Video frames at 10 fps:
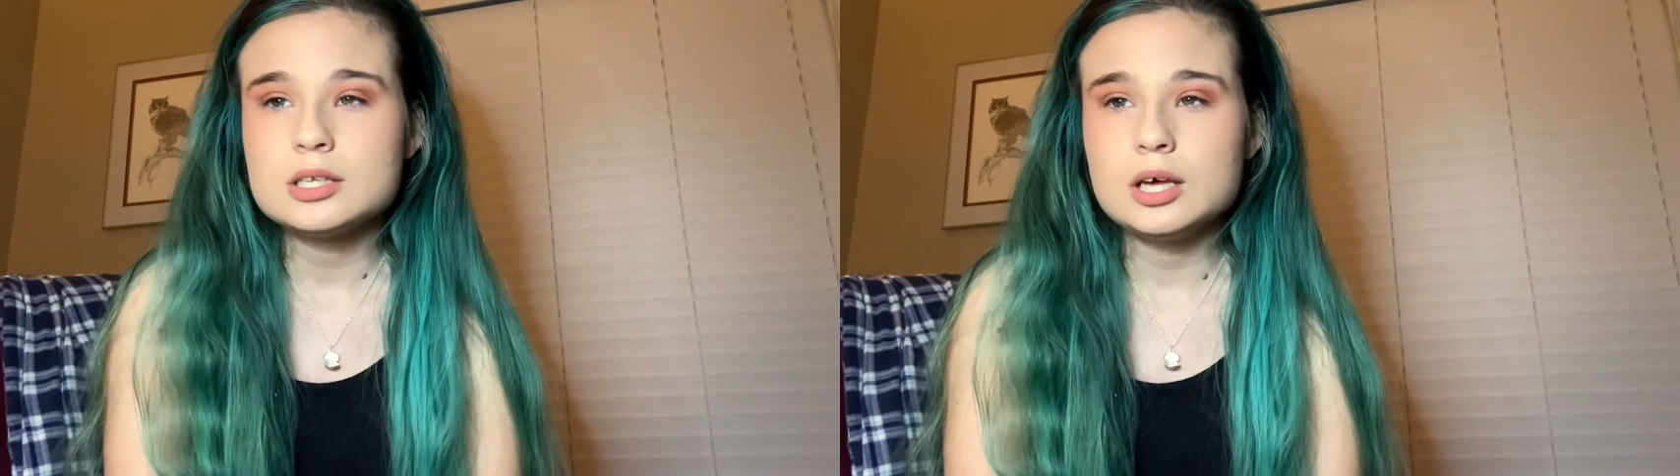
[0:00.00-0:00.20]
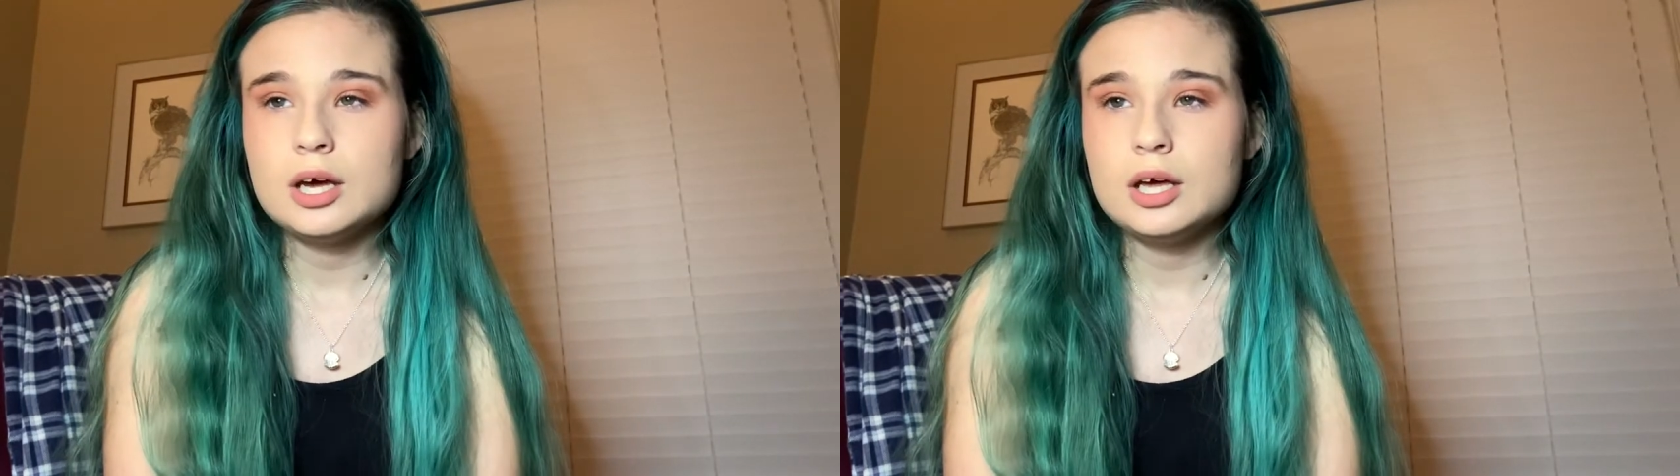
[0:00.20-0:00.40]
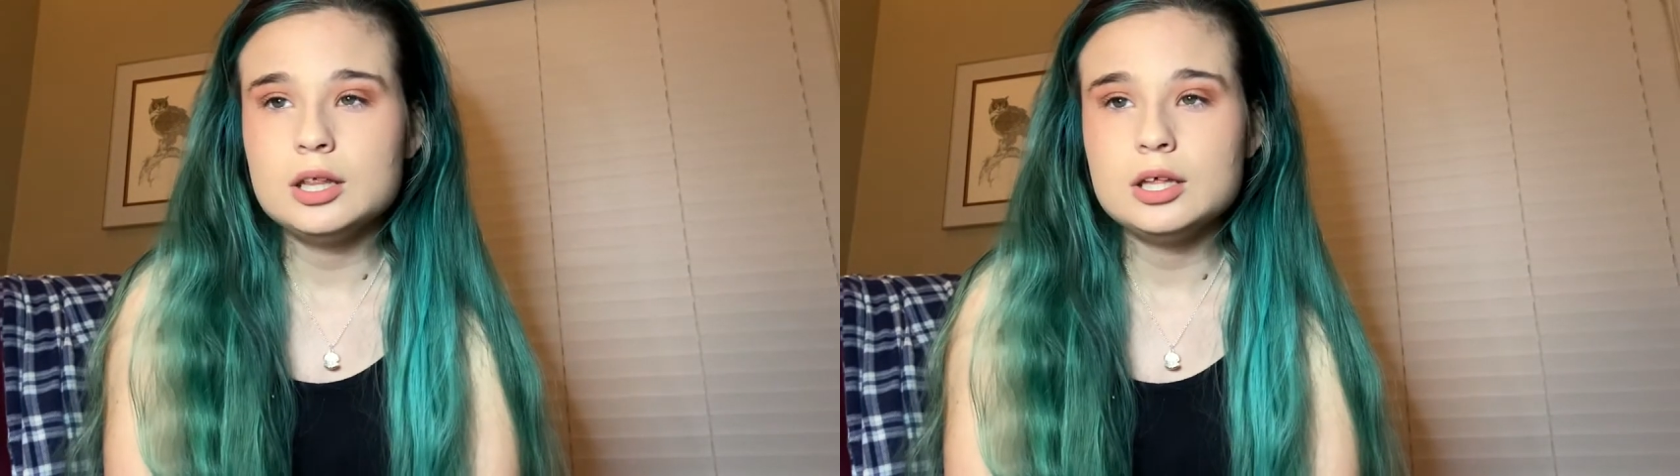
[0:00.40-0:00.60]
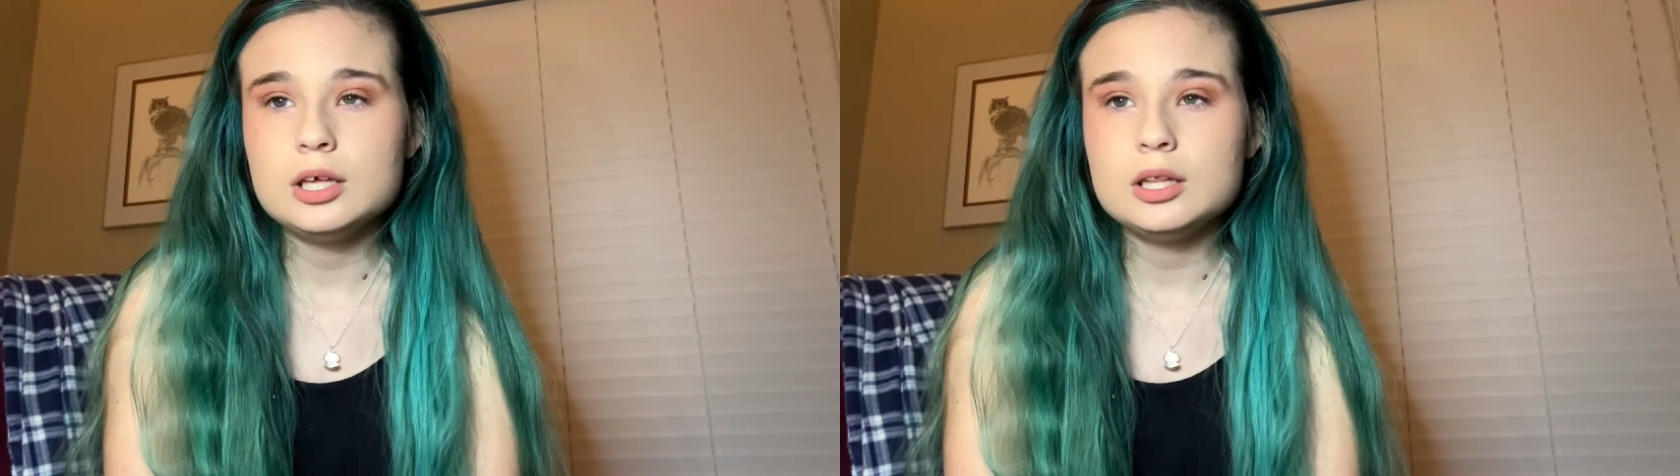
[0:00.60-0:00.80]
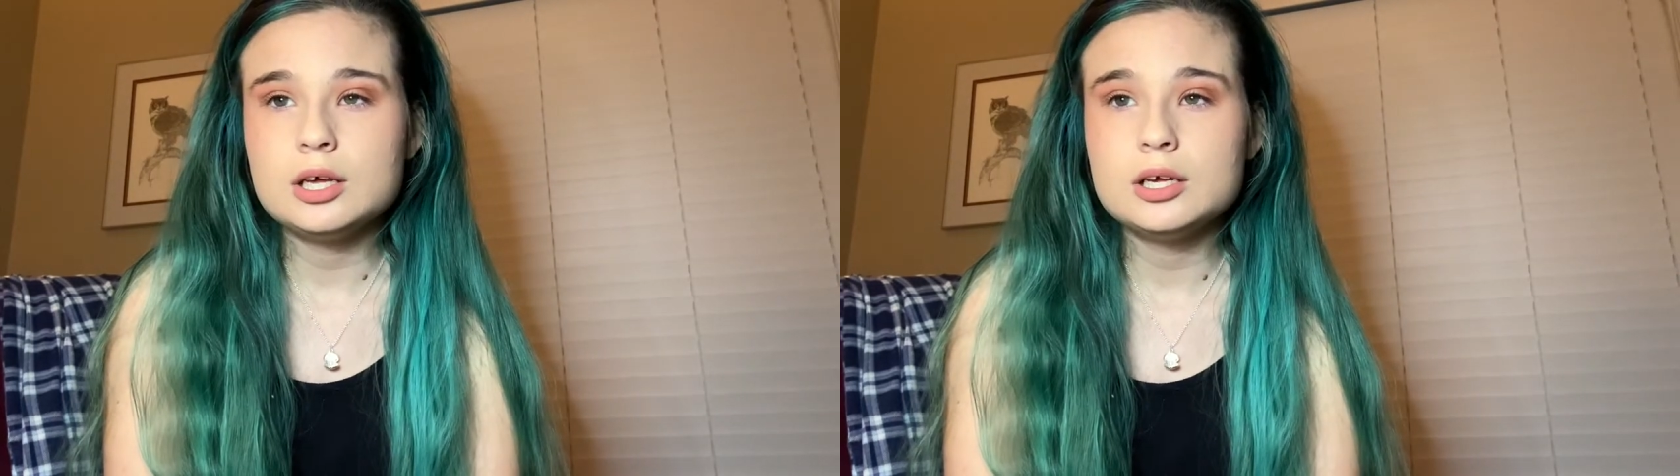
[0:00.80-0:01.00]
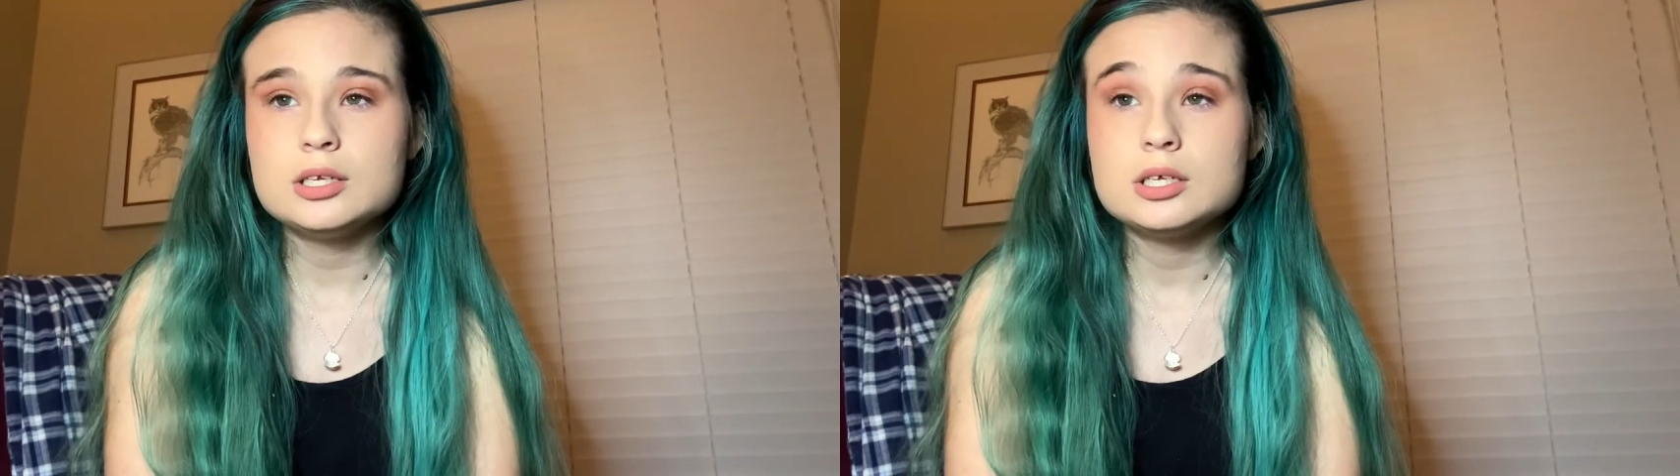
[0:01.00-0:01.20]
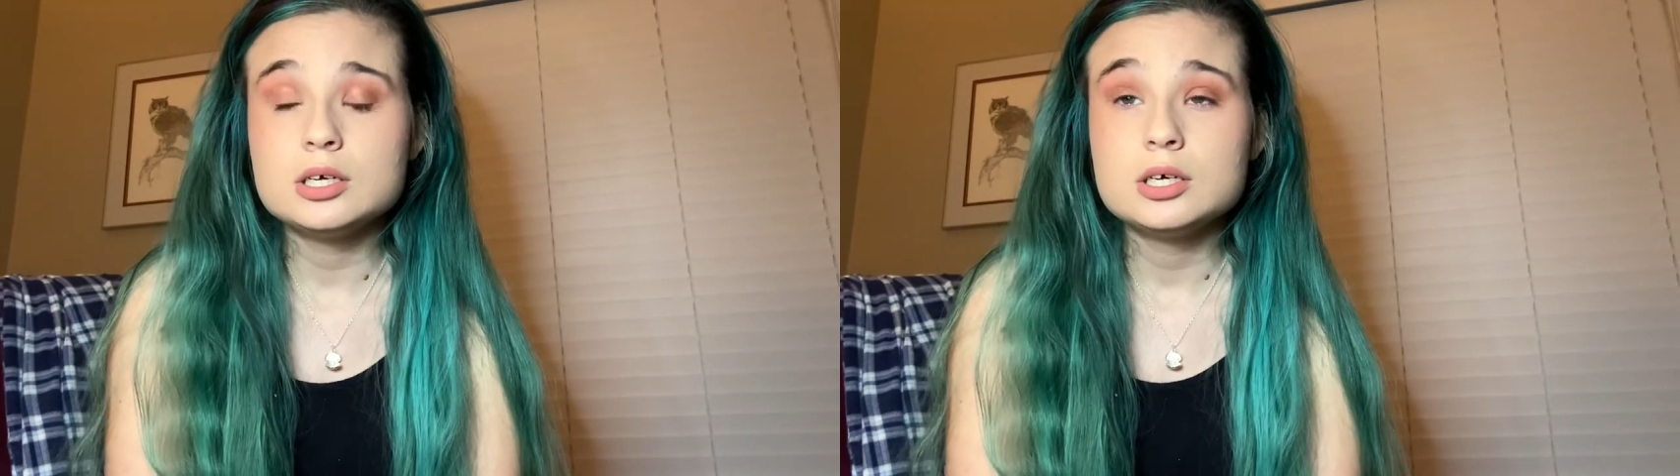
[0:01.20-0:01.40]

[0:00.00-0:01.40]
like, I think that